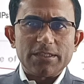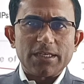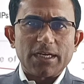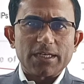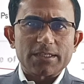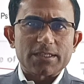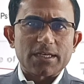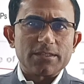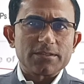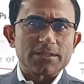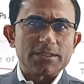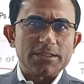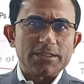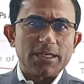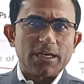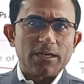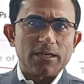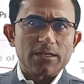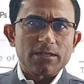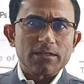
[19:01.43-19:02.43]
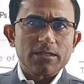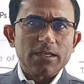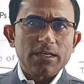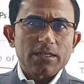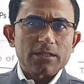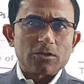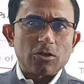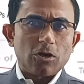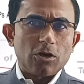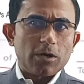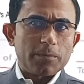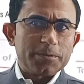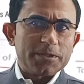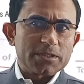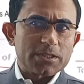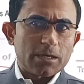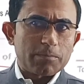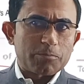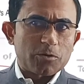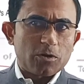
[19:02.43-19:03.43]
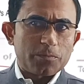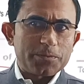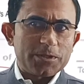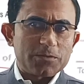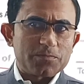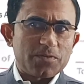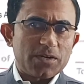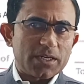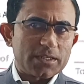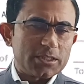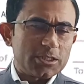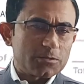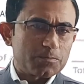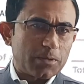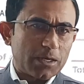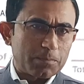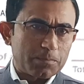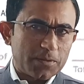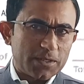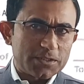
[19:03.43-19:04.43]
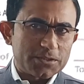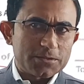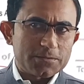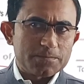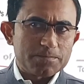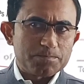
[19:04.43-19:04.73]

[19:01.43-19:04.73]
not considered the office of profit for this purpose.